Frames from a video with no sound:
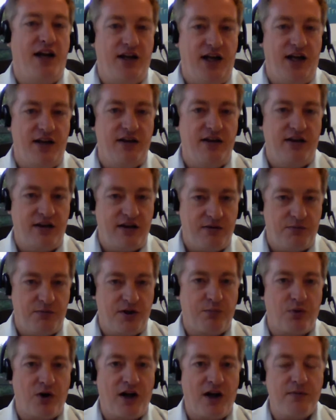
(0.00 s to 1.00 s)
in
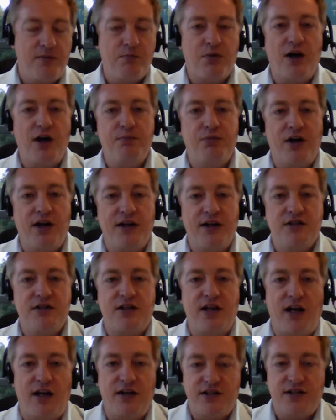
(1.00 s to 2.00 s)
the brand by brand
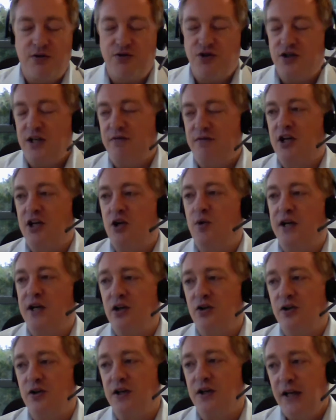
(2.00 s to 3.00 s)
stats. I was just having a quick
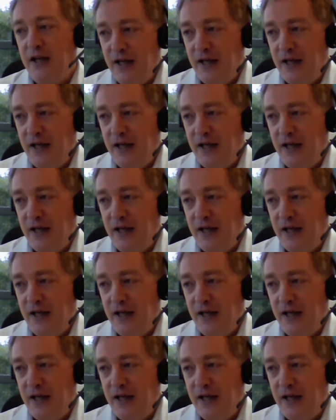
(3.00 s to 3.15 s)
look.